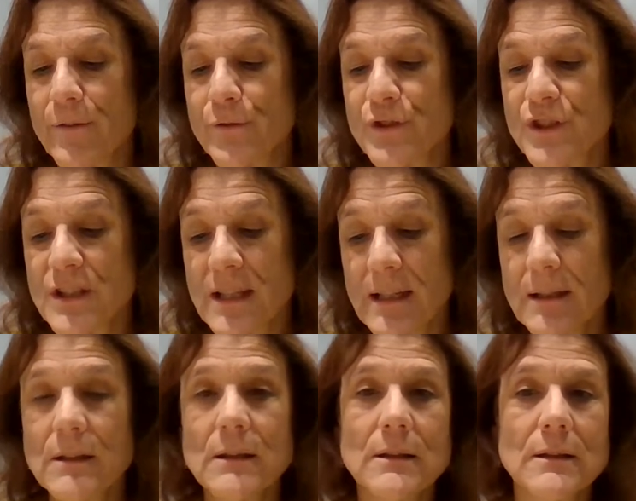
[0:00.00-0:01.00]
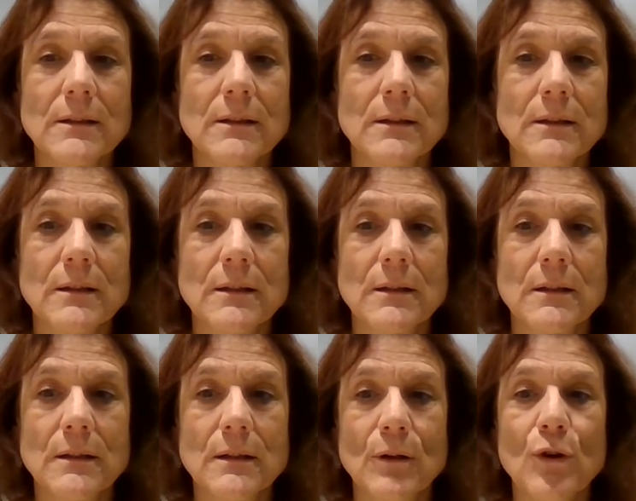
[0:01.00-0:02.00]
seen
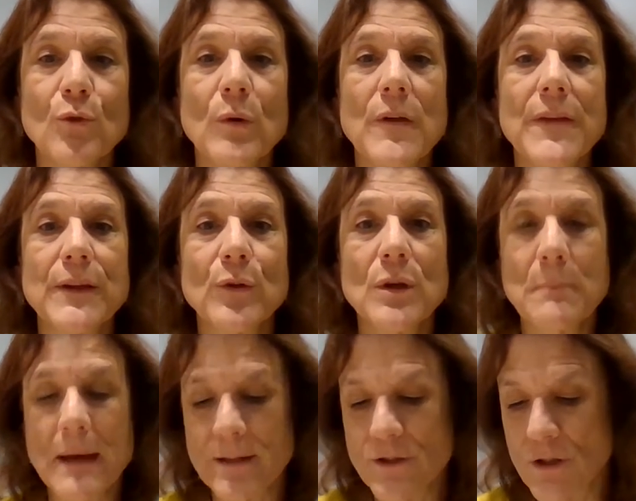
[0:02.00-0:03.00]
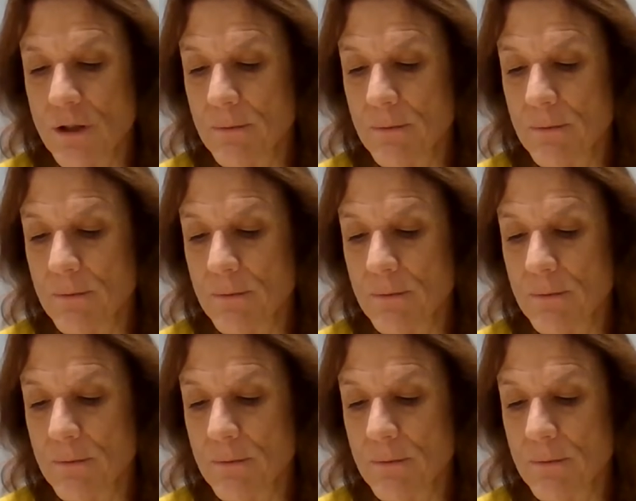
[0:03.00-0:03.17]
or one that you imagine.